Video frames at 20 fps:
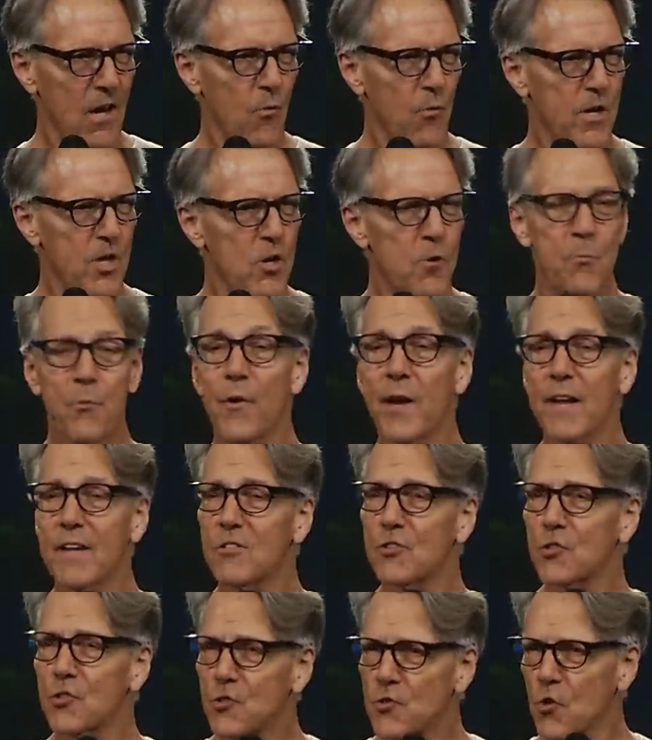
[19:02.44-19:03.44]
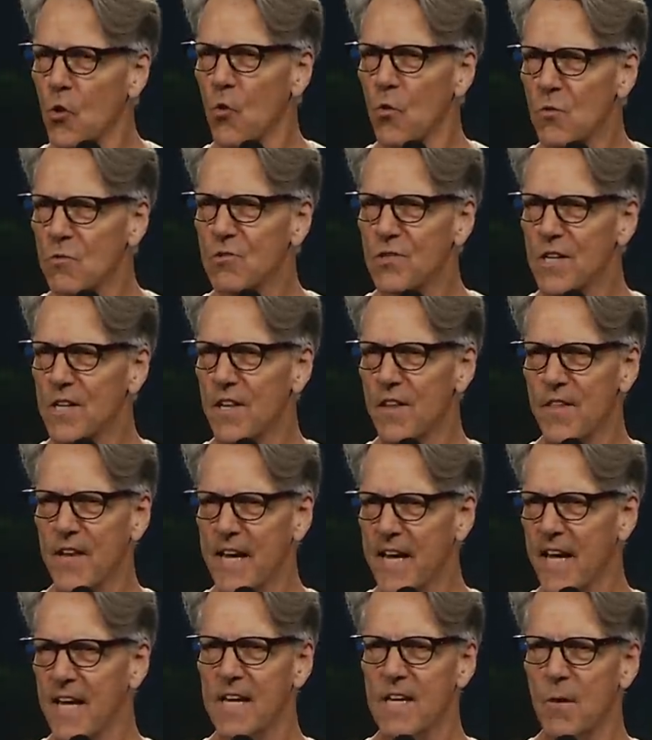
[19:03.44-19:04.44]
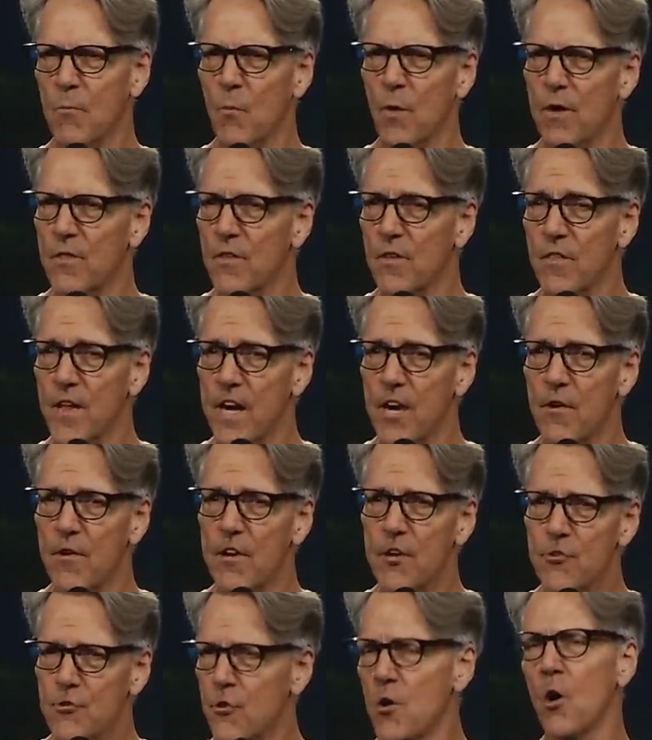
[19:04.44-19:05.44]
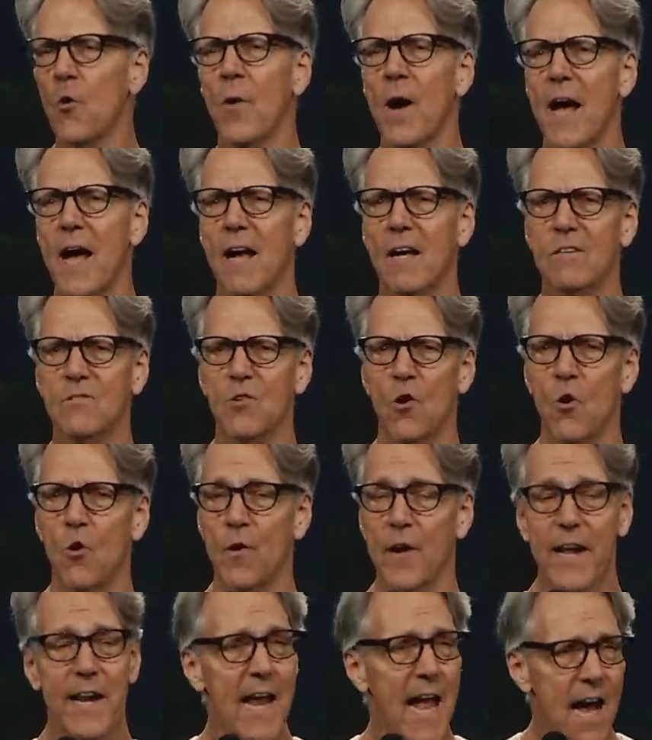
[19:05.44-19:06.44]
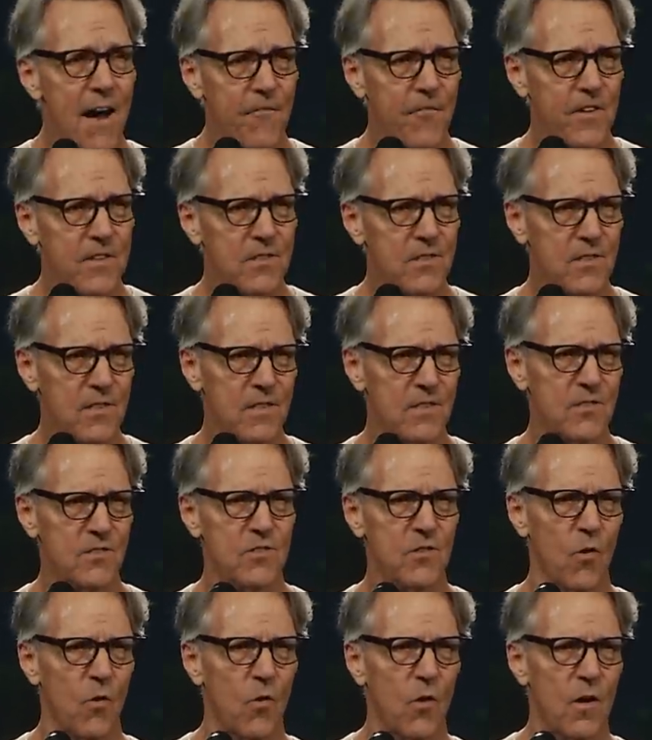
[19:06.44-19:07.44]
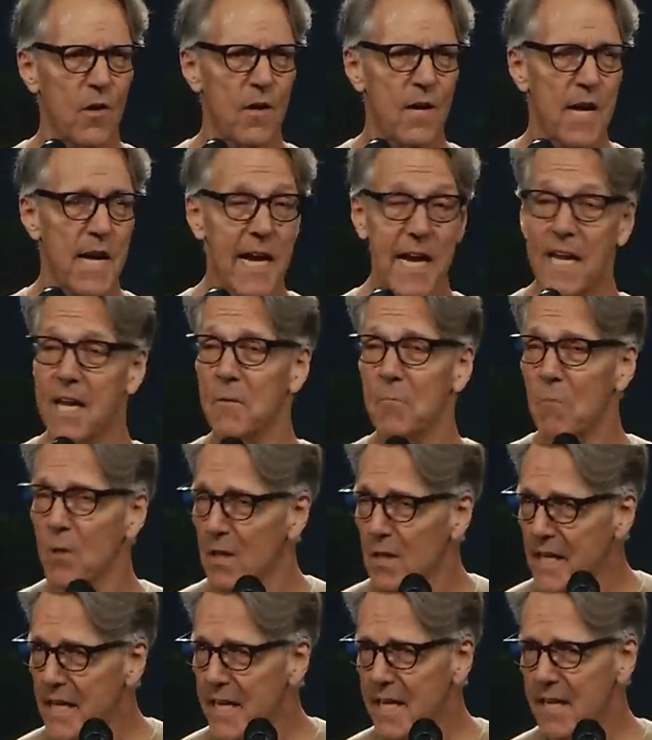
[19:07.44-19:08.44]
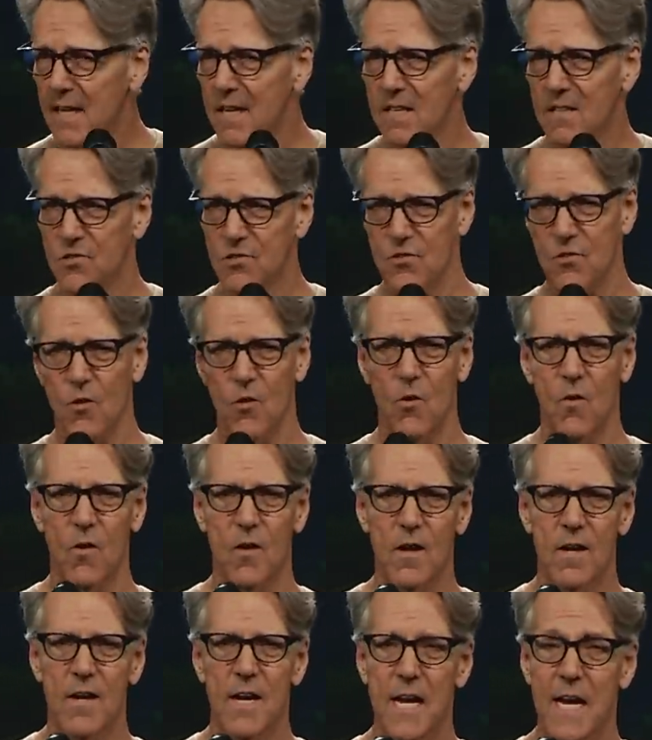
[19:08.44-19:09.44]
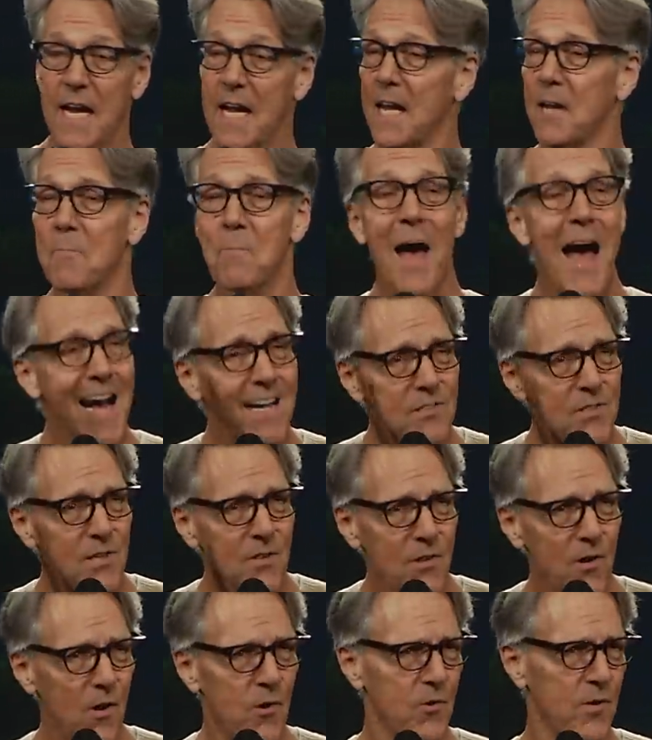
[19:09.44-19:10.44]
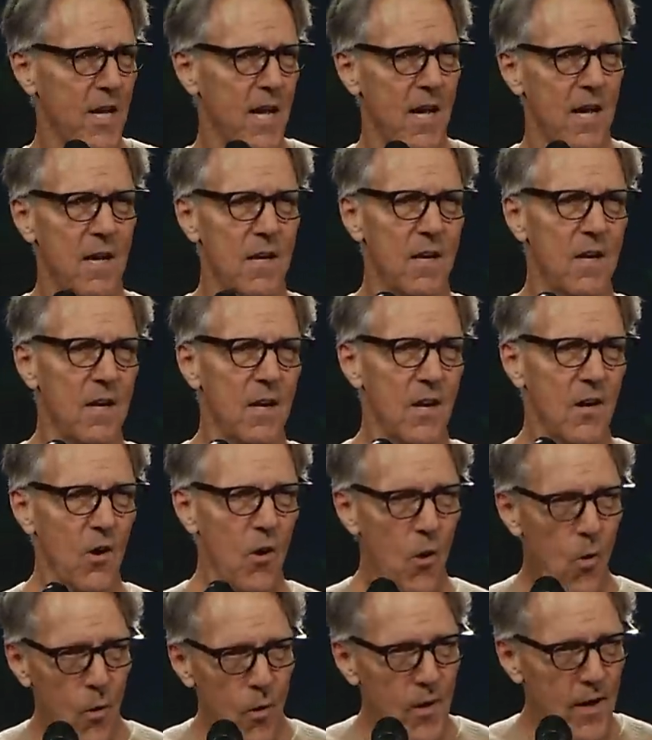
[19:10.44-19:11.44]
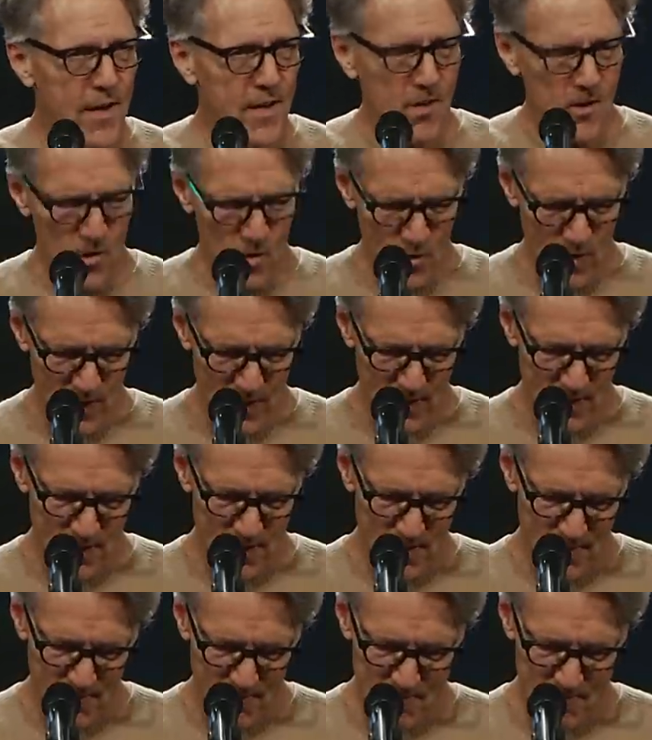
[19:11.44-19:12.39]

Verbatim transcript: Uh, when you bring souls into the kingdom, whether they are in Troas or in Ephesus or in Miletus or in Macedonia or in Corinth.